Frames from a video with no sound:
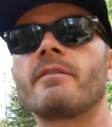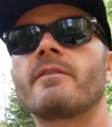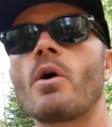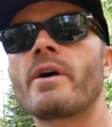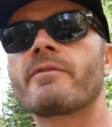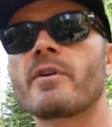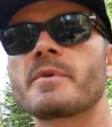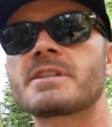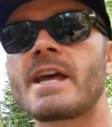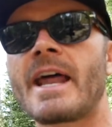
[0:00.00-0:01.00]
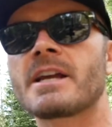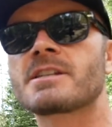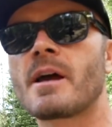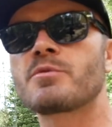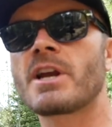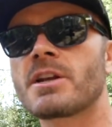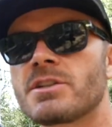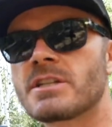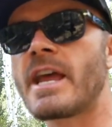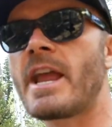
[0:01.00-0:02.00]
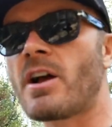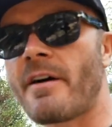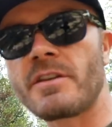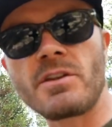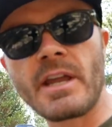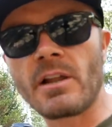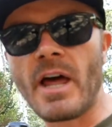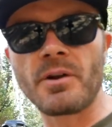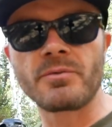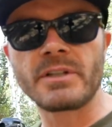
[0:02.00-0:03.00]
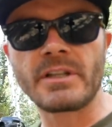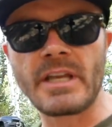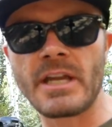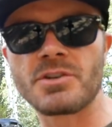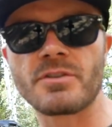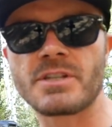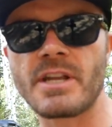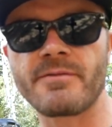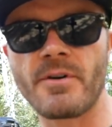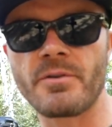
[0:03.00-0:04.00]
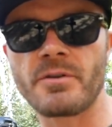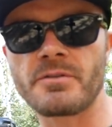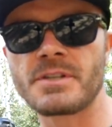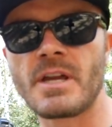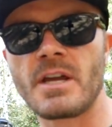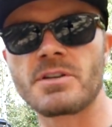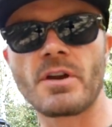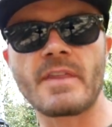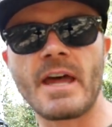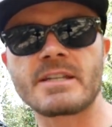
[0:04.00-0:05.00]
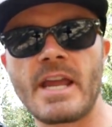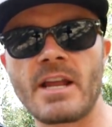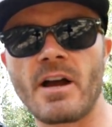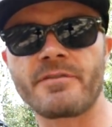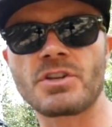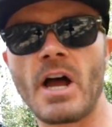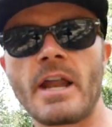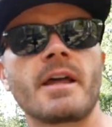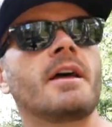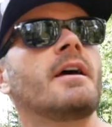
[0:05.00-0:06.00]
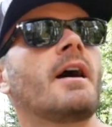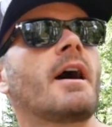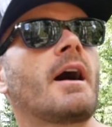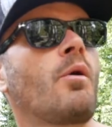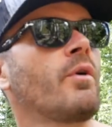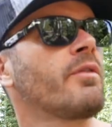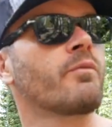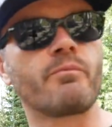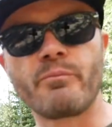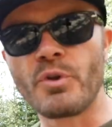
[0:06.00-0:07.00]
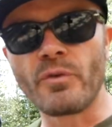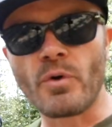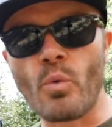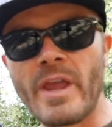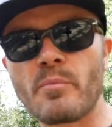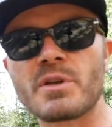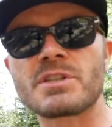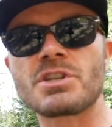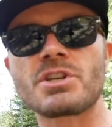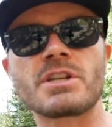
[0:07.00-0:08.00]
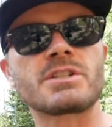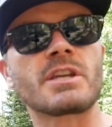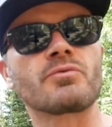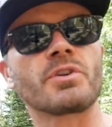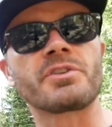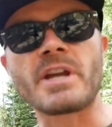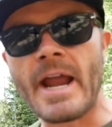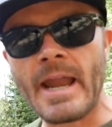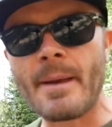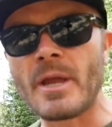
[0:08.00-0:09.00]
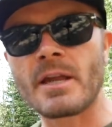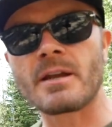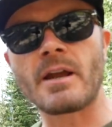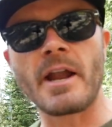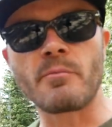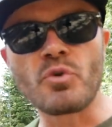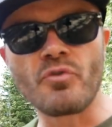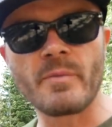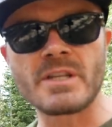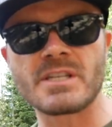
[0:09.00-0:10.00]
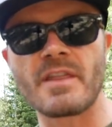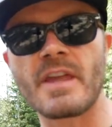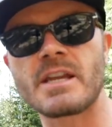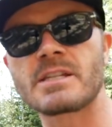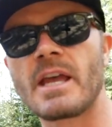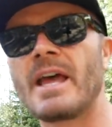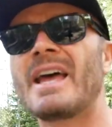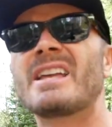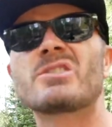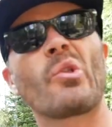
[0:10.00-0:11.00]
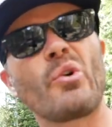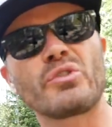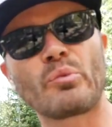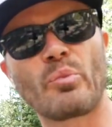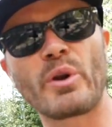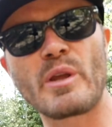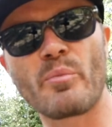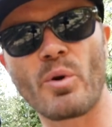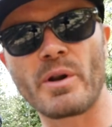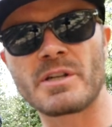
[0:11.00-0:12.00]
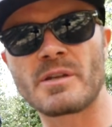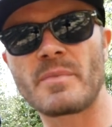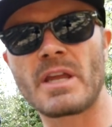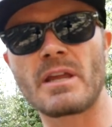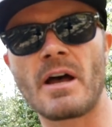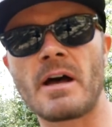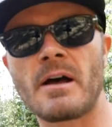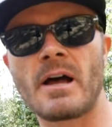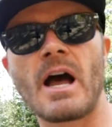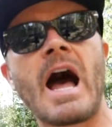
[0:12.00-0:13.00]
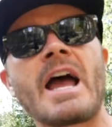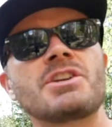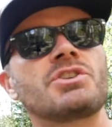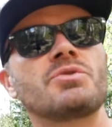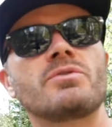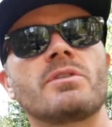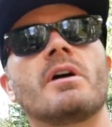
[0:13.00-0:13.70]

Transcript: going from a static subject to takeoff, and you get a lot of really interesting photos during that takeoff shot uh, with beautiful wing positions and real dynamic kind of movements and things. And so those are pretty important to me. Uh, I shoot